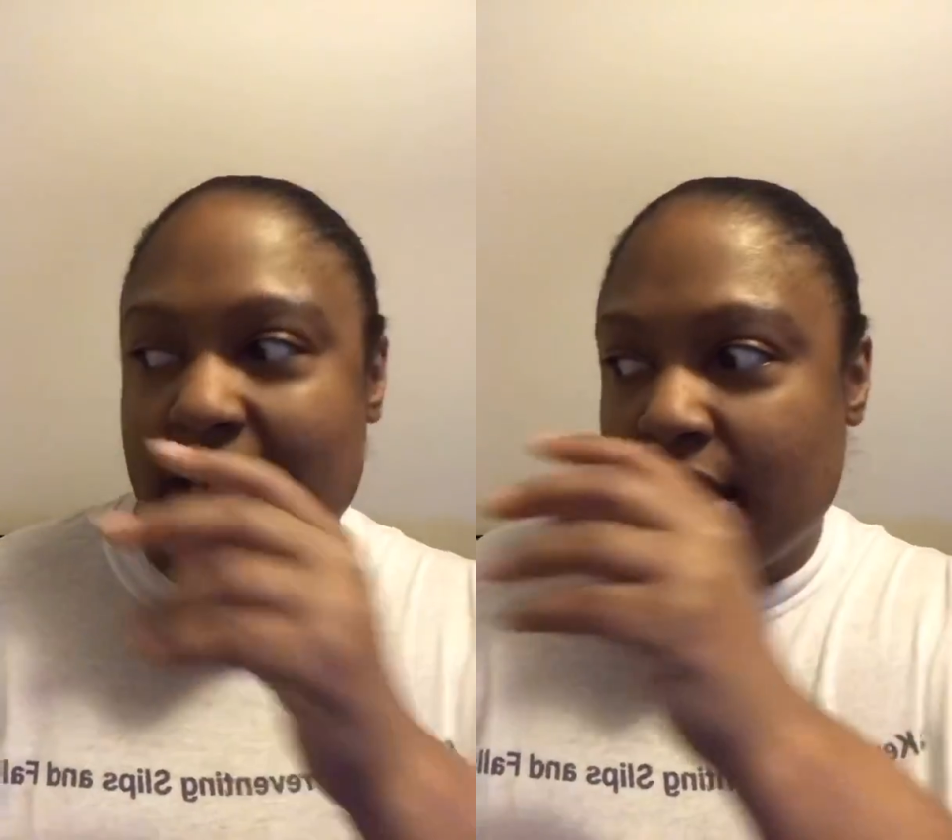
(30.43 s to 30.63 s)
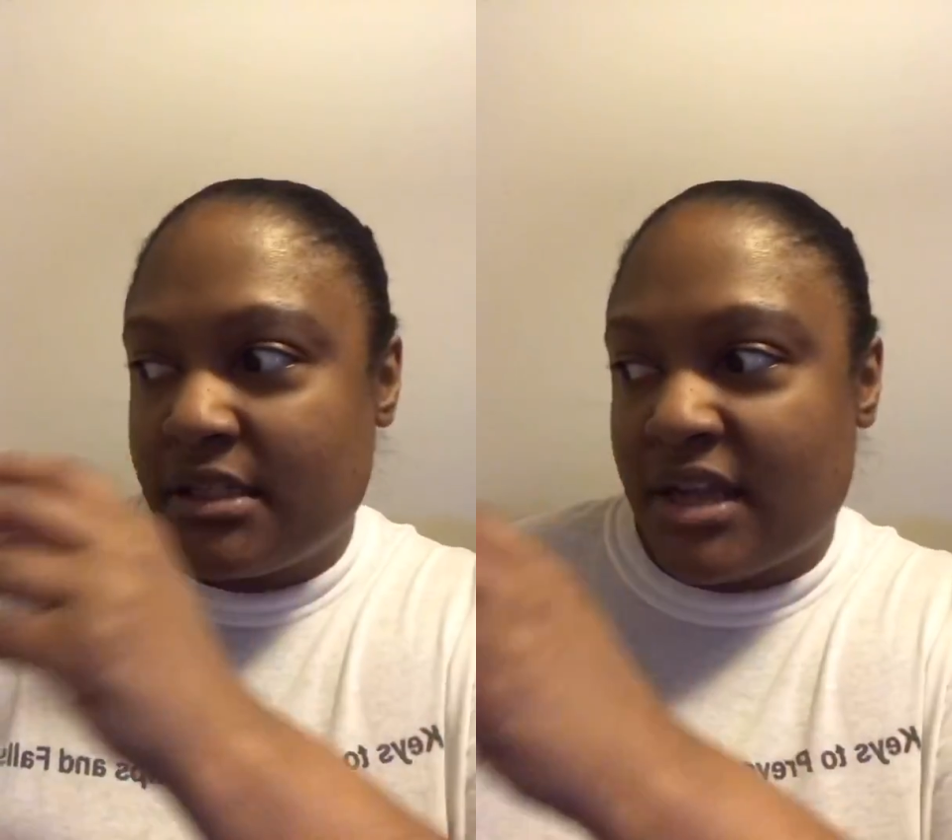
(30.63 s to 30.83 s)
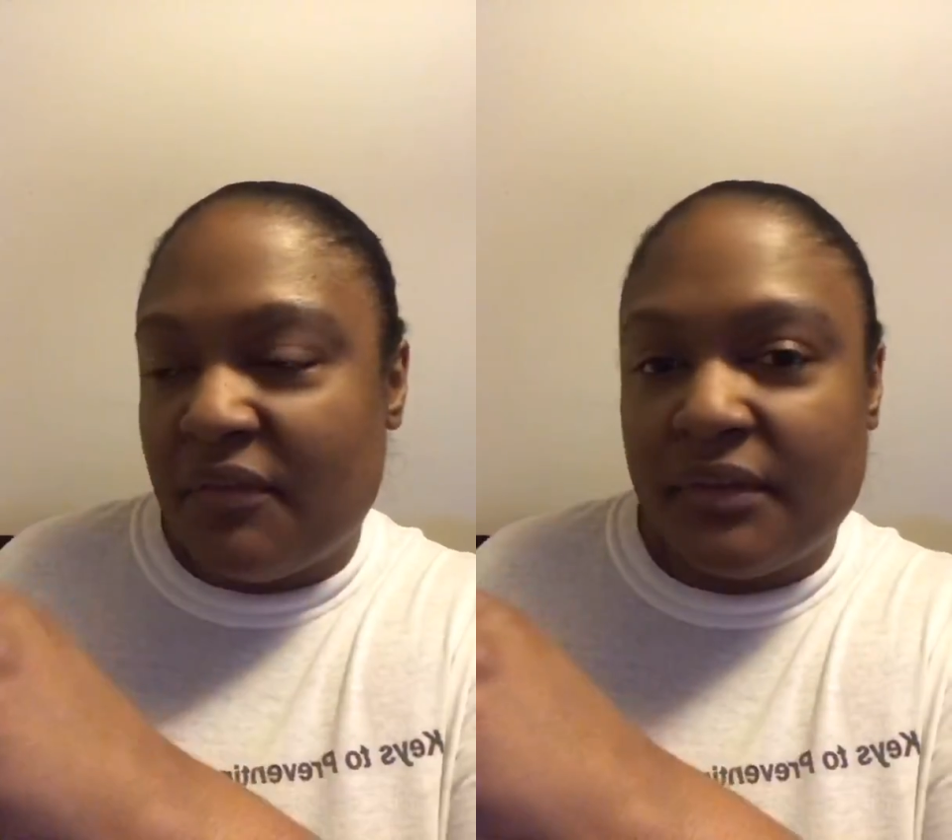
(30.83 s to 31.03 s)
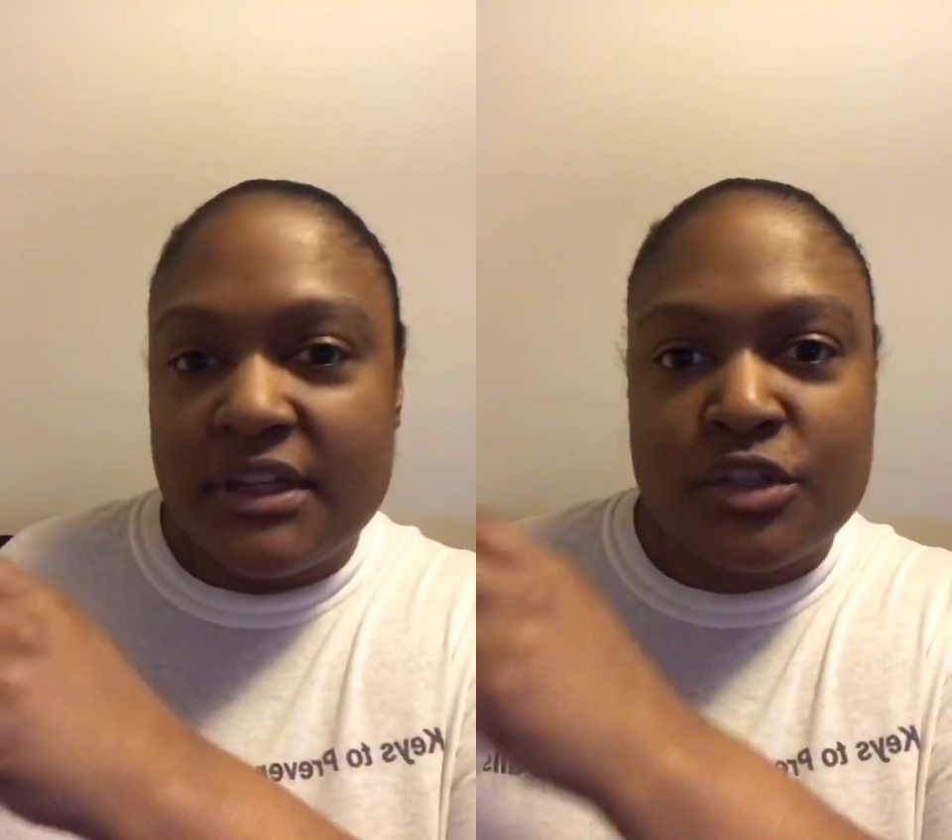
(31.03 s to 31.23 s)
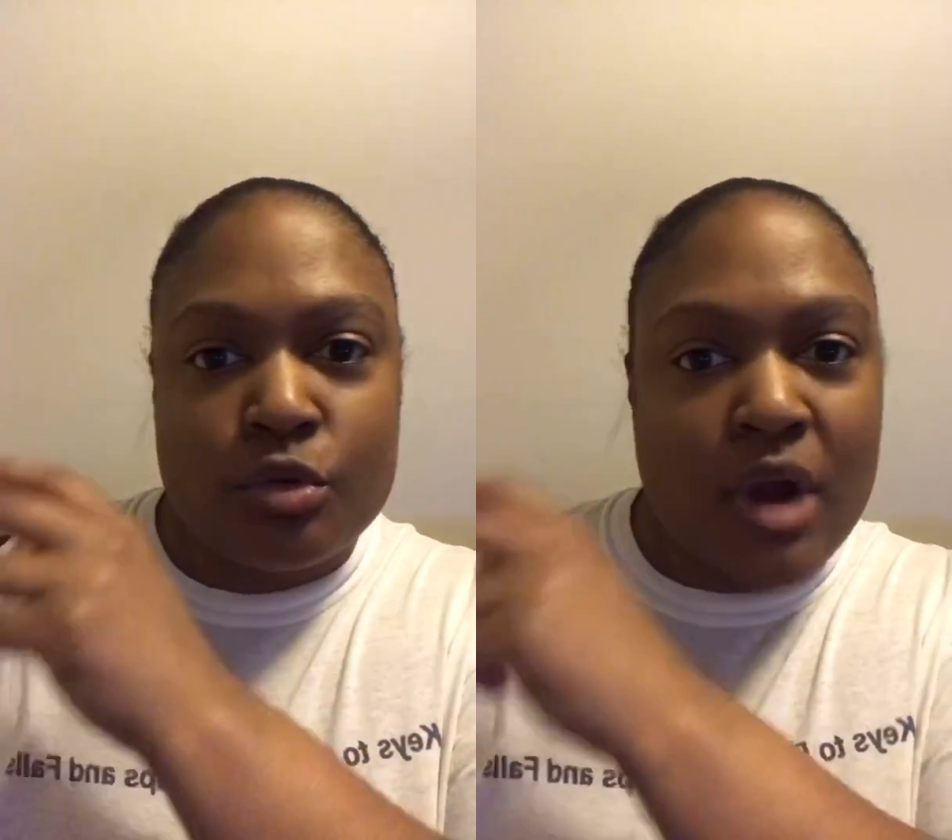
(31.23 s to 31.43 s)
definitely
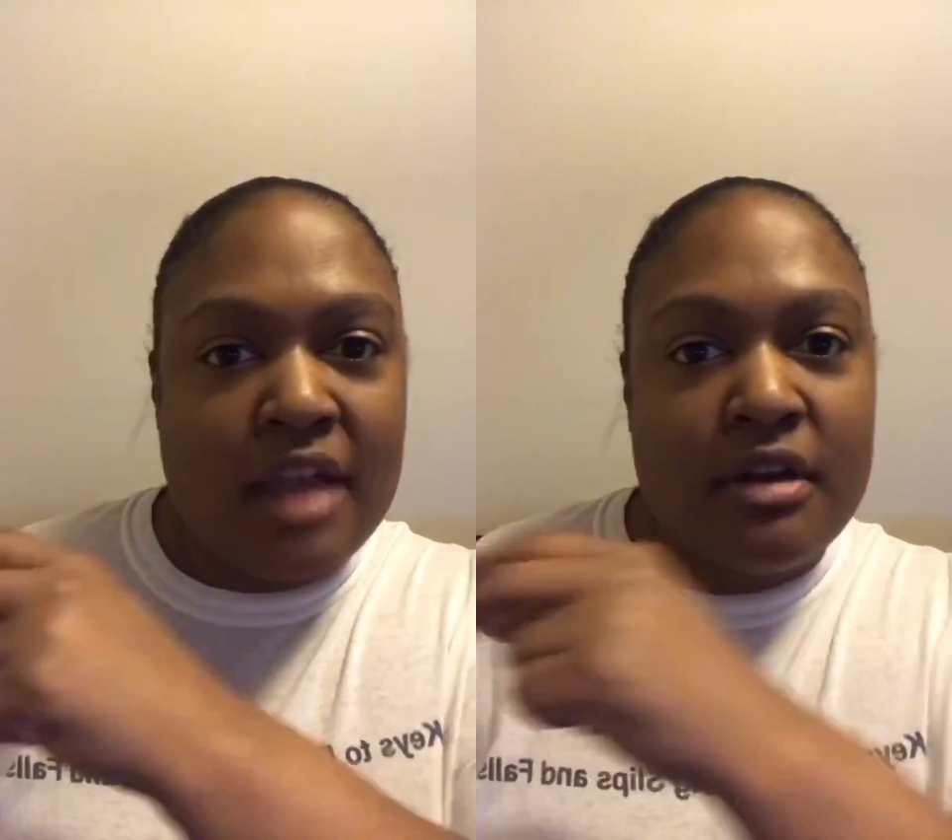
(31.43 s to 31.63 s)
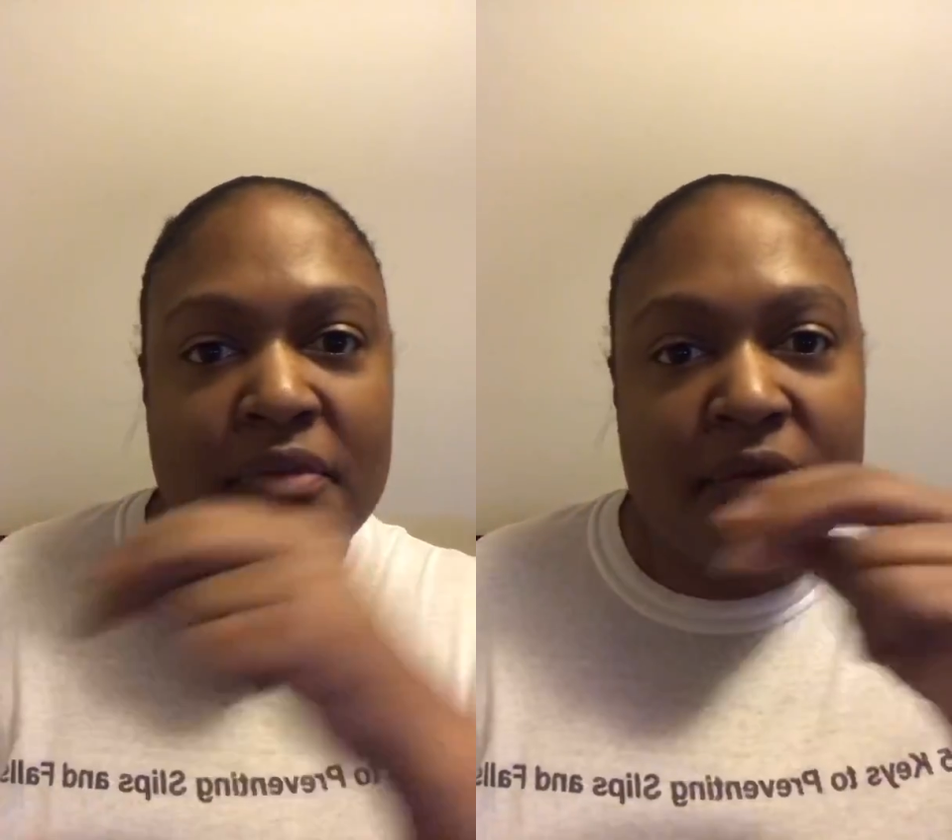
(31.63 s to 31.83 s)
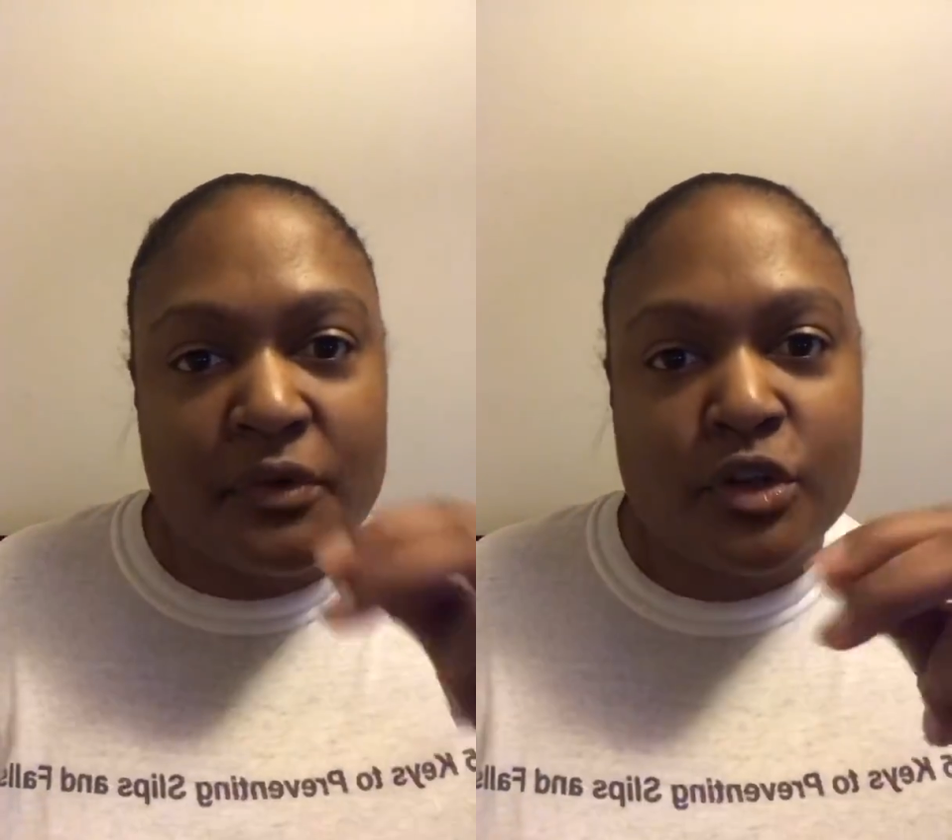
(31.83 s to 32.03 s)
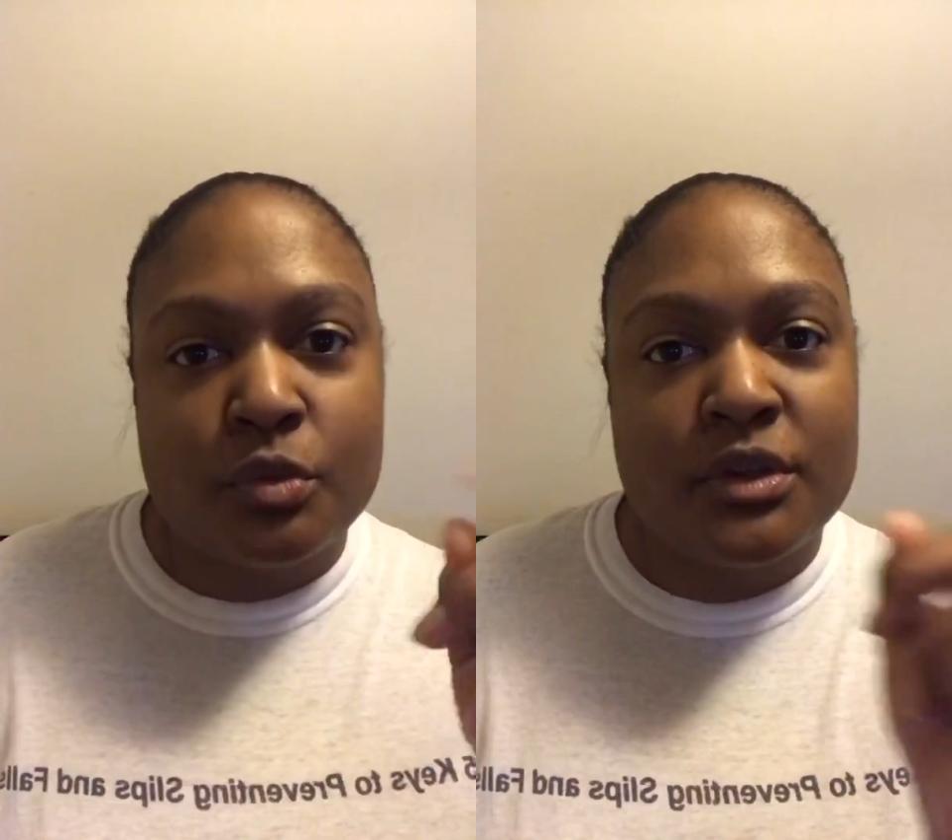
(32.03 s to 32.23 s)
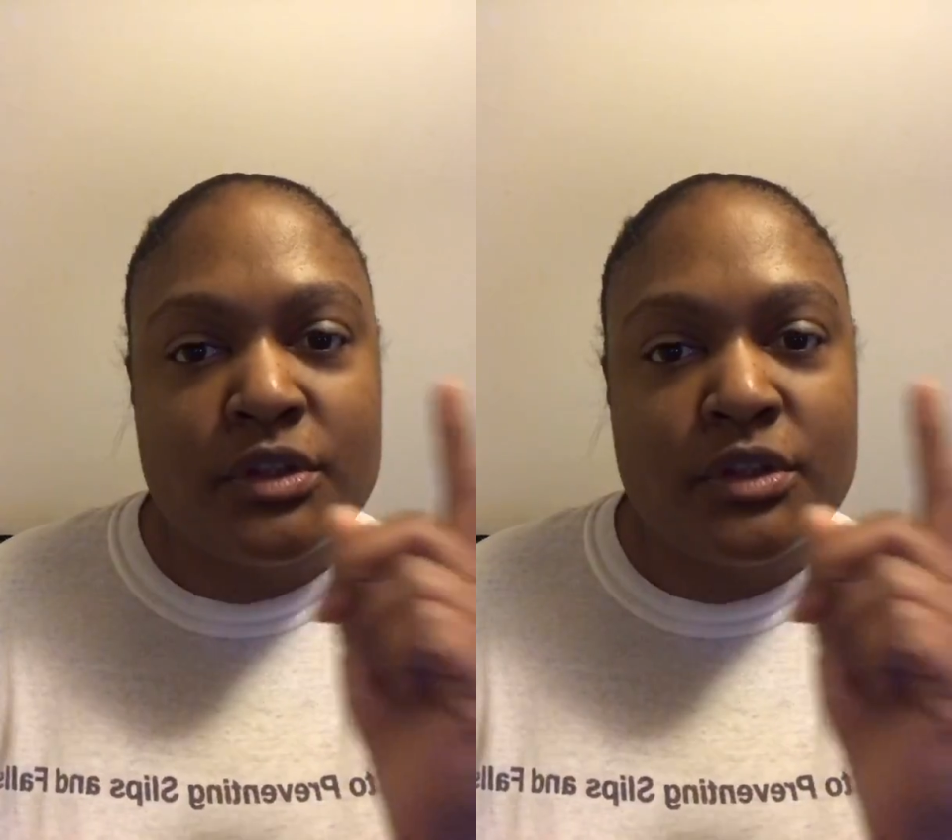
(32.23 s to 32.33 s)
is derived off the first one.